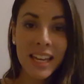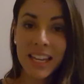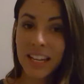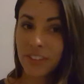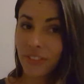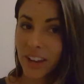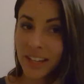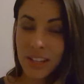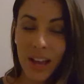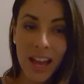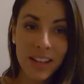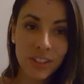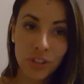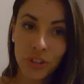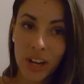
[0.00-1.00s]
And if I
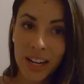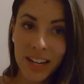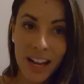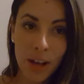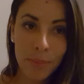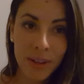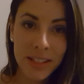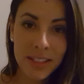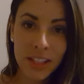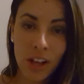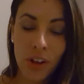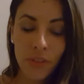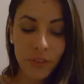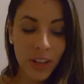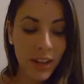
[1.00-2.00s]
hadn't tried it out
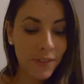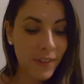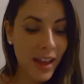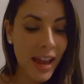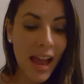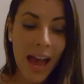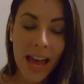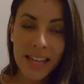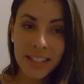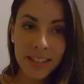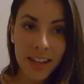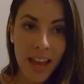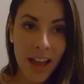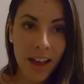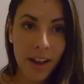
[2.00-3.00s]
myself, and if I
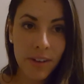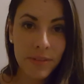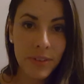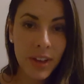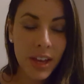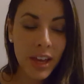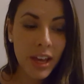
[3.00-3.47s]
hadn't have